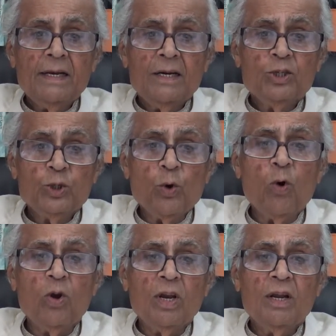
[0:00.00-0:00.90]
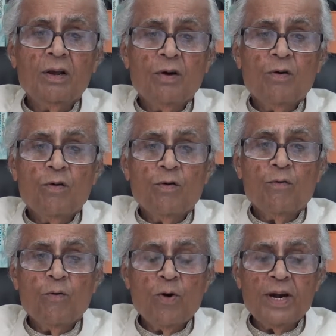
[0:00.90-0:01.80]
stole
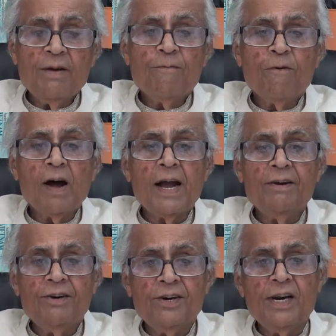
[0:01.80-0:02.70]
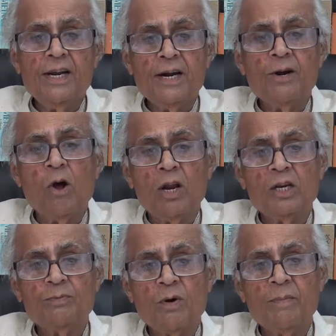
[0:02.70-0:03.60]
$45 trillion
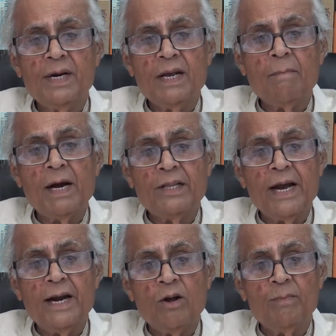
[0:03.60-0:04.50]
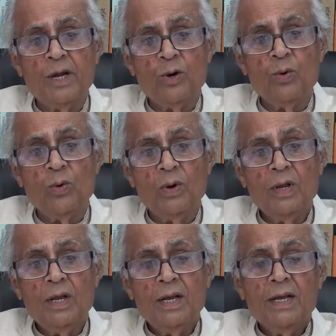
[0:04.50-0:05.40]
from India by the end of their rule.
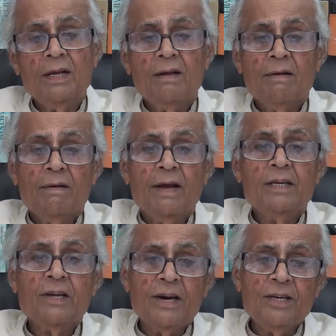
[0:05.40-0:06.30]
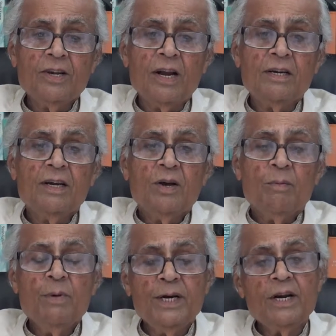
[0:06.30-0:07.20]
As a result,
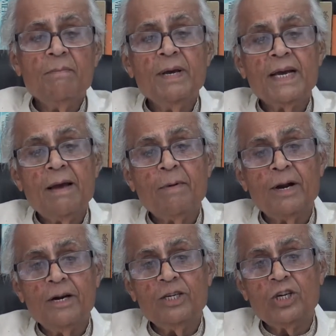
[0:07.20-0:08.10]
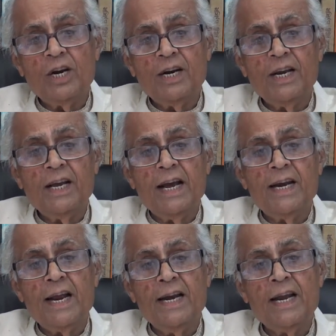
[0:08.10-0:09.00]
Britain became a rich country
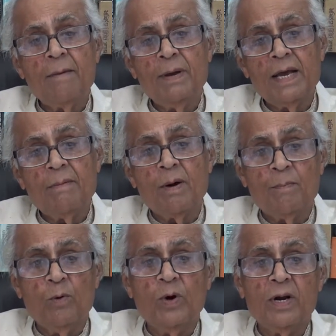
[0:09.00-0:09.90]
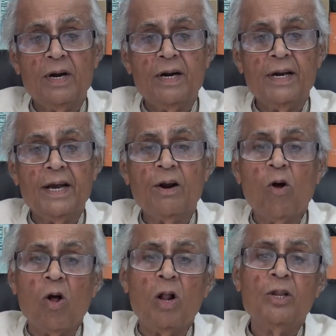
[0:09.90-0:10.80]
and India became a poor country. And
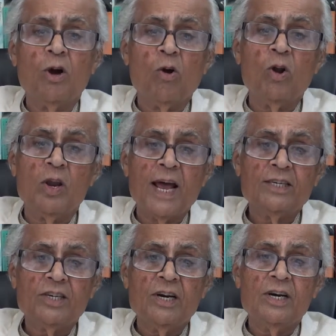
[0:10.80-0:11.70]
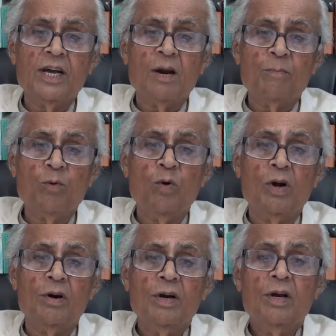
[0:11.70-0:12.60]
all the colonized countries are
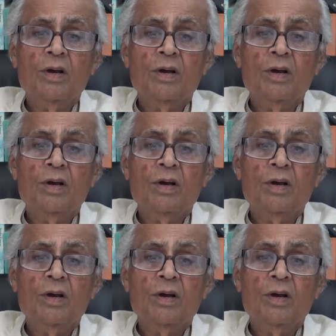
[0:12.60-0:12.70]
poor